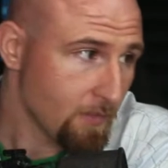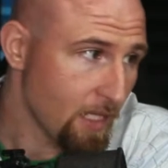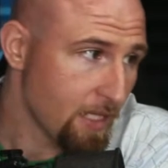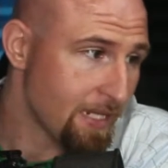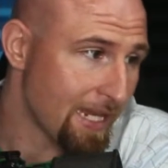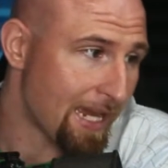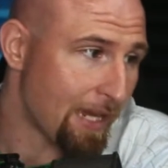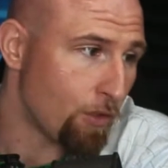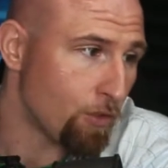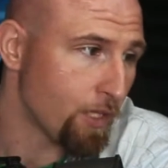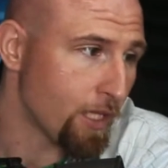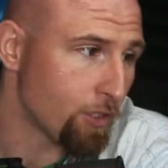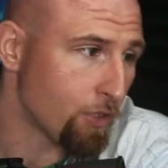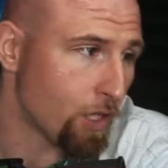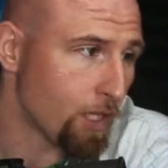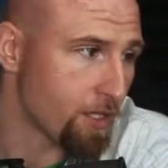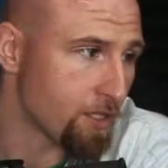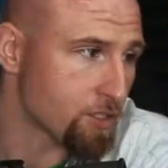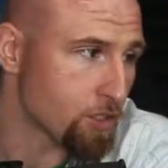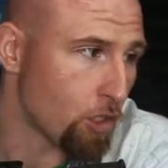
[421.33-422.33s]
Now, later
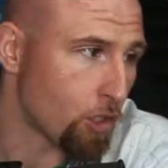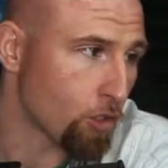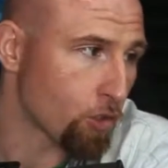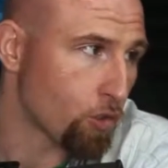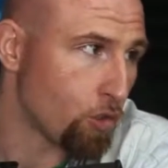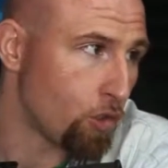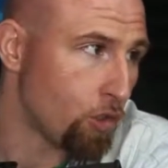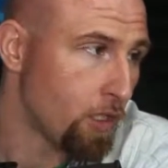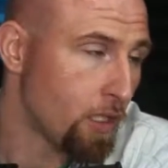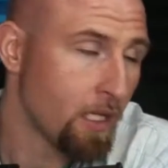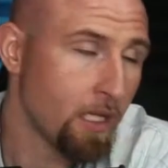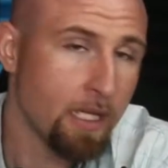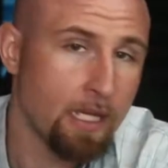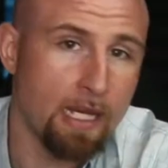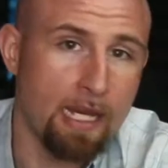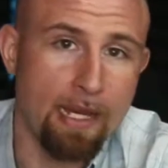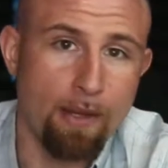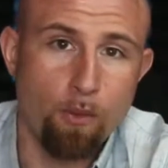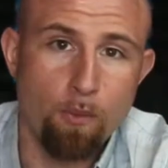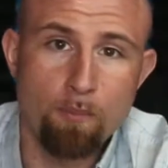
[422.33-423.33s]
on in this article,
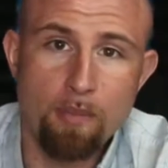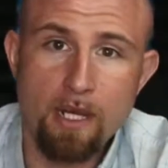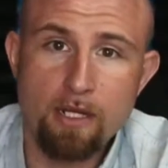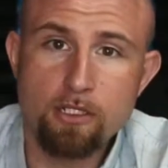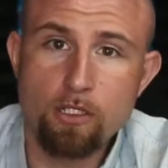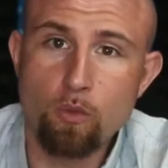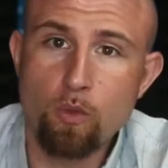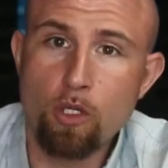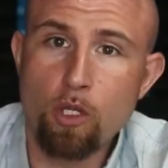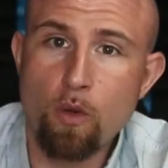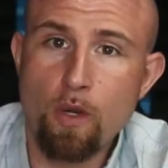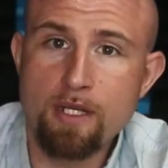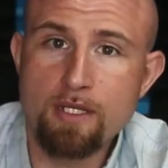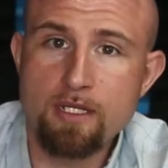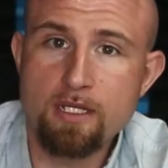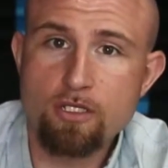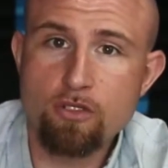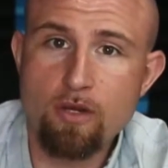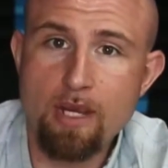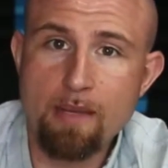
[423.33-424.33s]
uh, Buchner will go on to
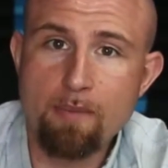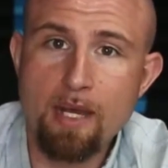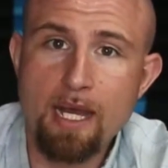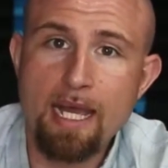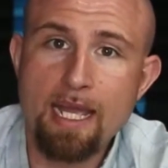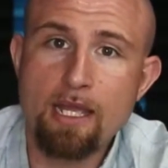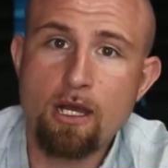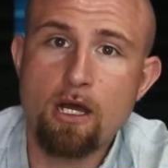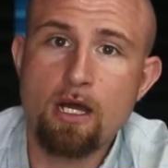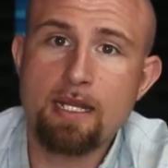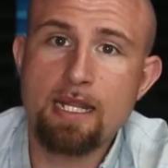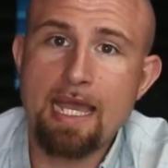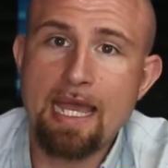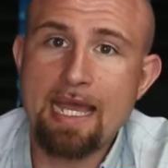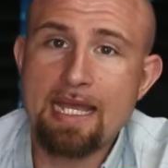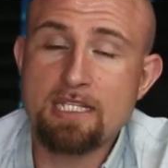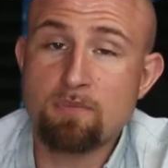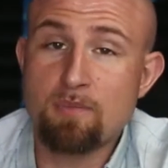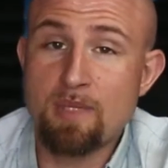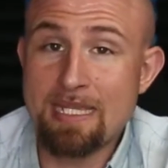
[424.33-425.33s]
describe ION
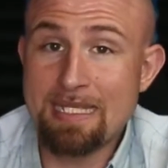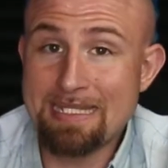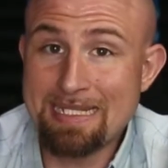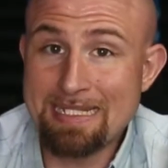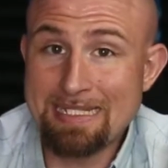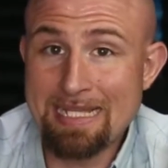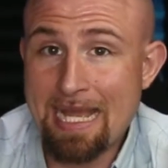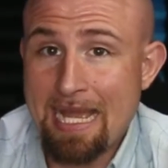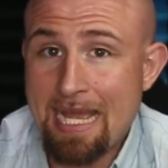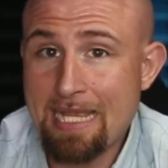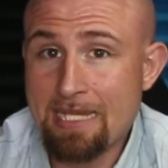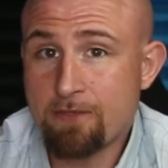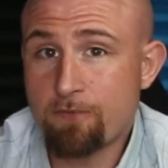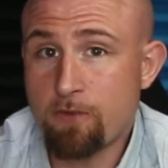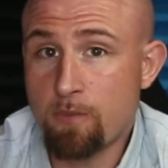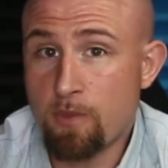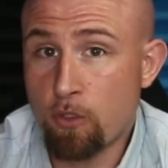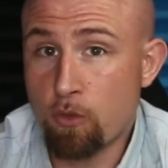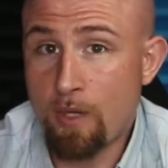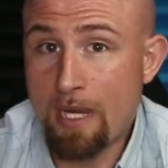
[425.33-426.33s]
as being designed
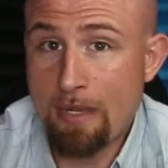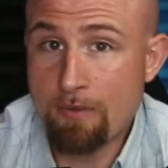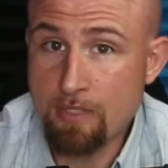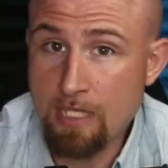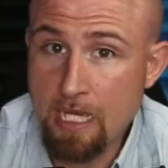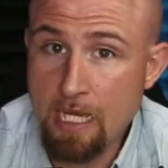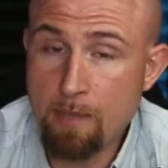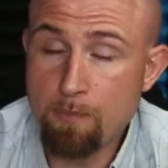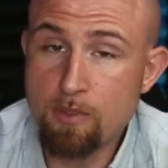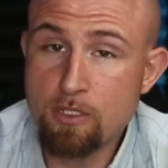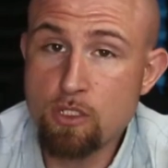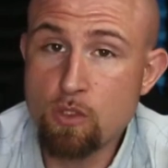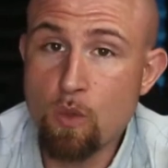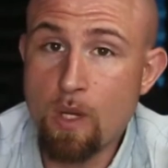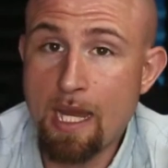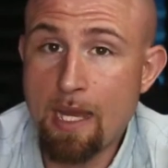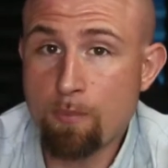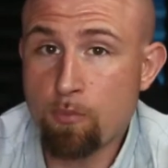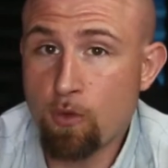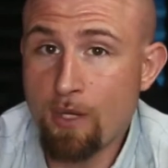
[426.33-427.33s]
from the ground up to
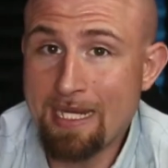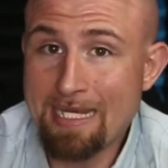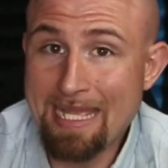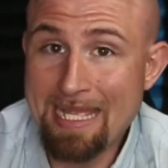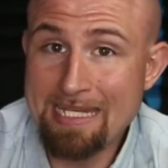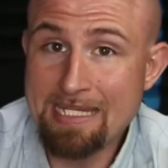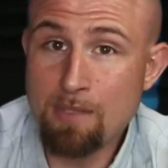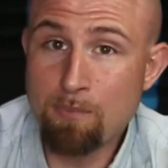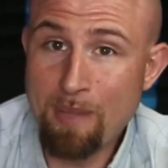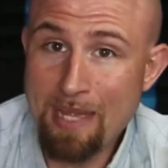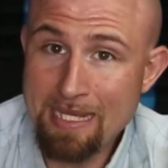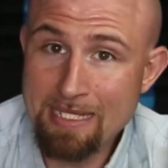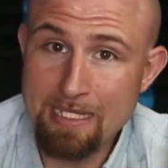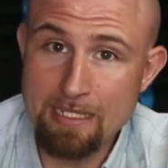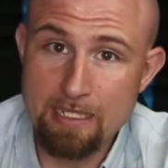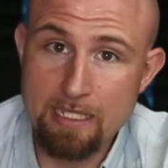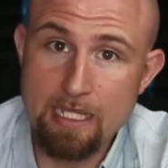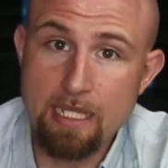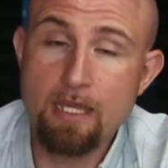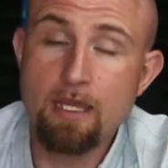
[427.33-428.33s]
operate
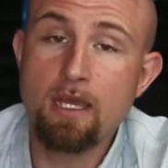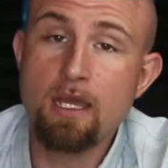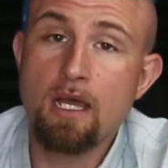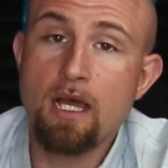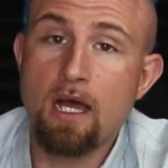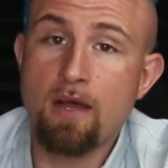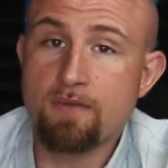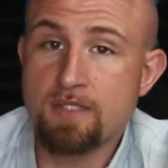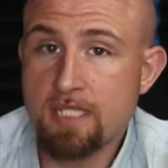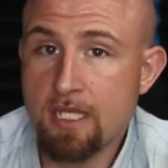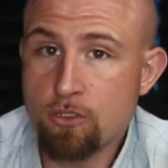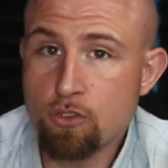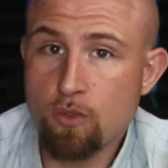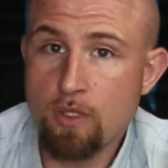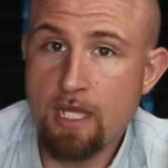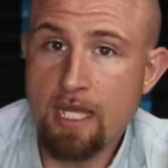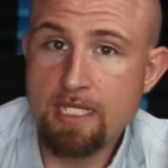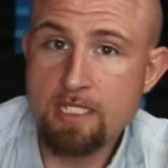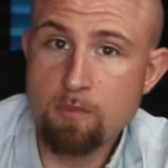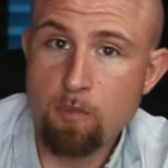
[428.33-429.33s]
independently of
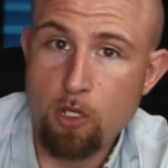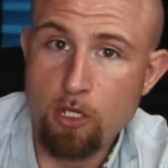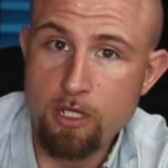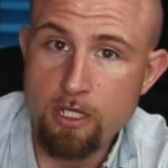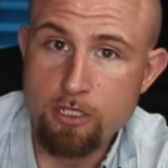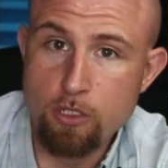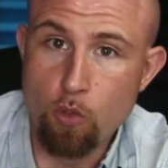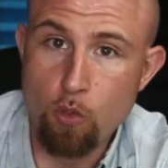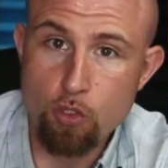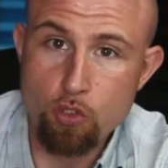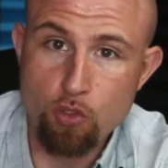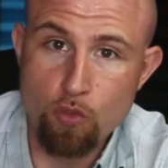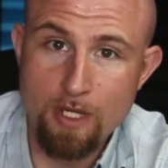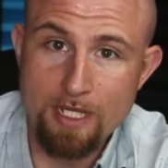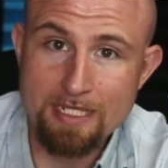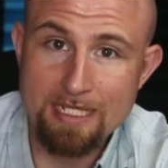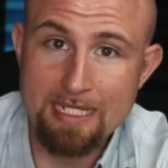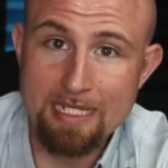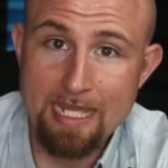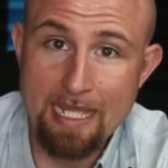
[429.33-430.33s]
centralized parties or
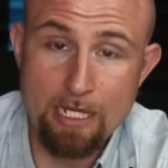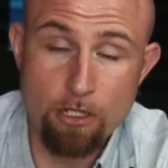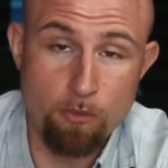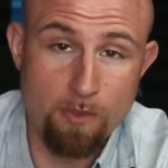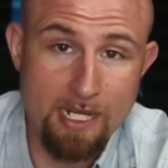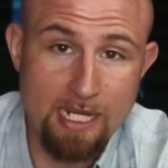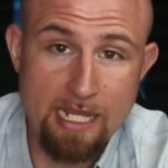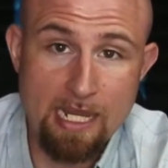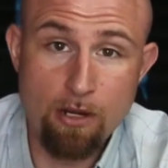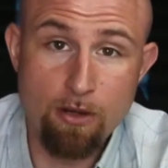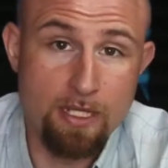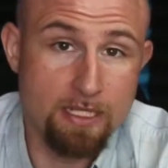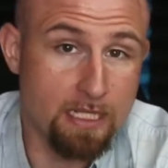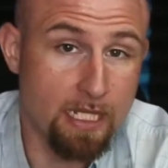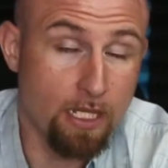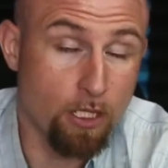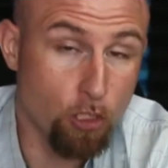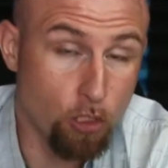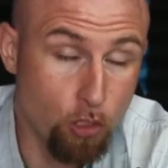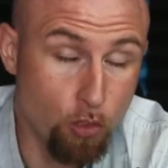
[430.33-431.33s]
trusted intermediaries,
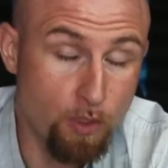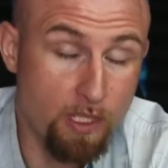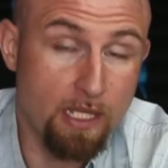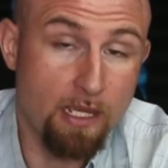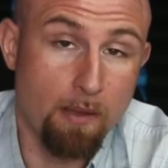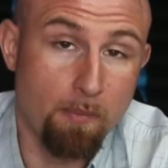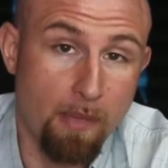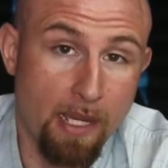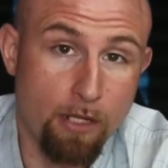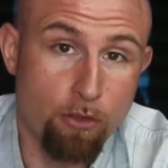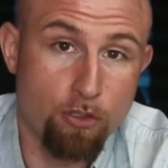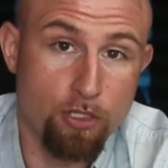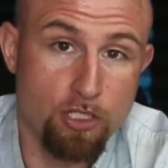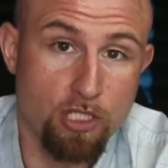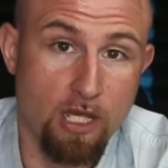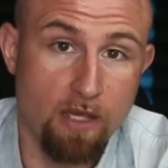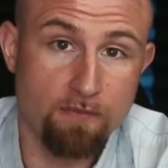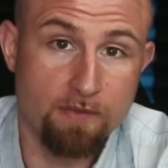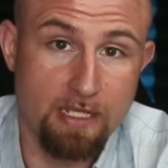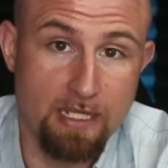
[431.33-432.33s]
including
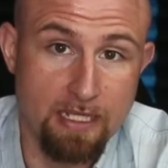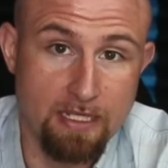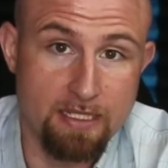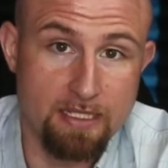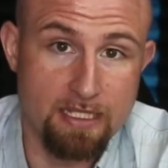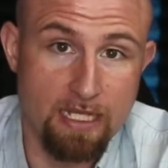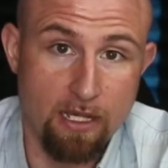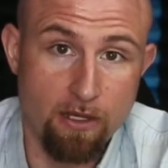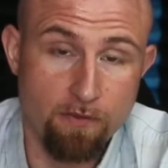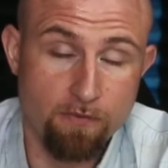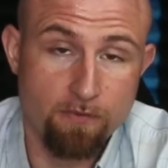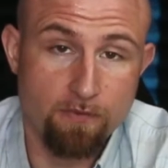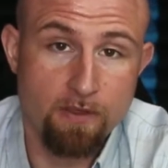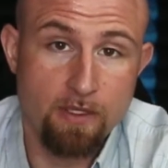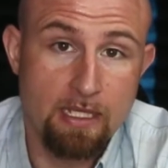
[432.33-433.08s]
Microsoft itself.